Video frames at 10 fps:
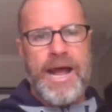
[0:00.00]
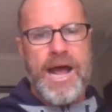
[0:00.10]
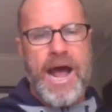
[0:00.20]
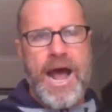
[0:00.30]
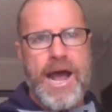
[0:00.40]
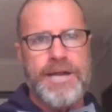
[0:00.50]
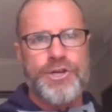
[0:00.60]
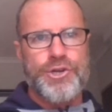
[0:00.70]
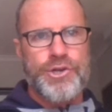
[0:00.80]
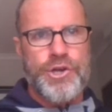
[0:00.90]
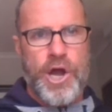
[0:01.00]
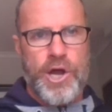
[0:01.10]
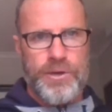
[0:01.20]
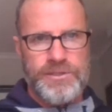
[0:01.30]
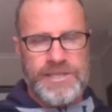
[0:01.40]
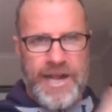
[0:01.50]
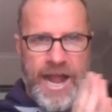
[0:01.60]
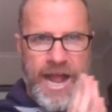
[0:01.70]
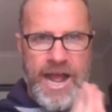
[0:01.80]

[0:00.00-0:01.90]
hard-nosed,